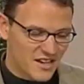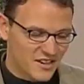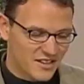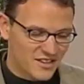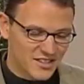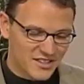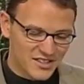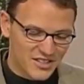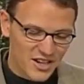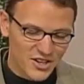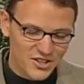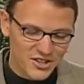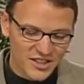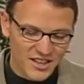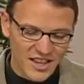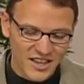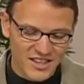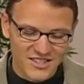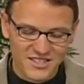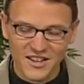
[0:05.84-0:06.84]
uh, discussion
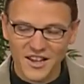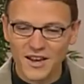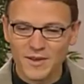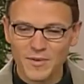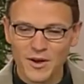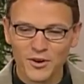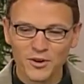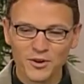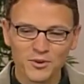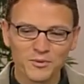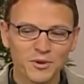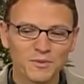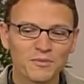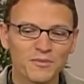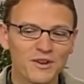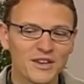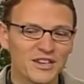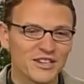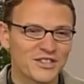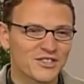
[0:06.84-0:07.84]
last night about who would
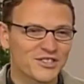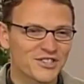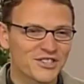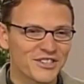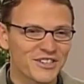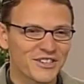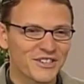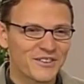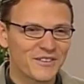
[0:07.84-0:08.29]
preach.